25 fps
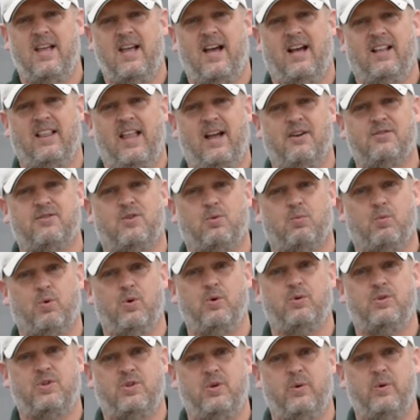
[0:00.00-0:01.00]
allows the
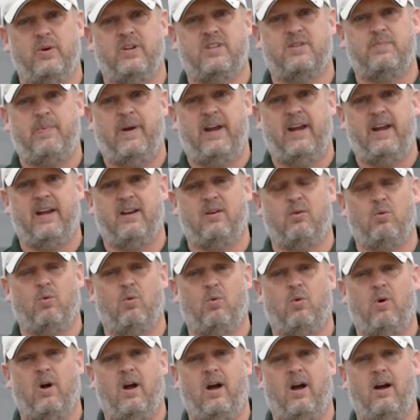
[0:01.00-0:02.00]
roots to expand,
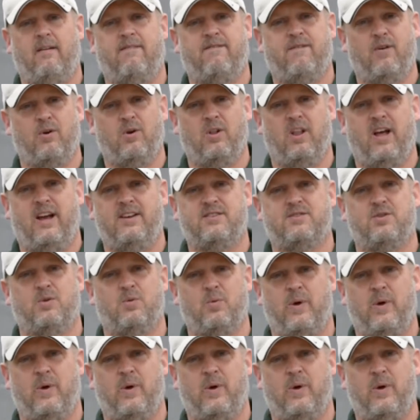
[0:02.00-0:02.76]
uh, fertilizer,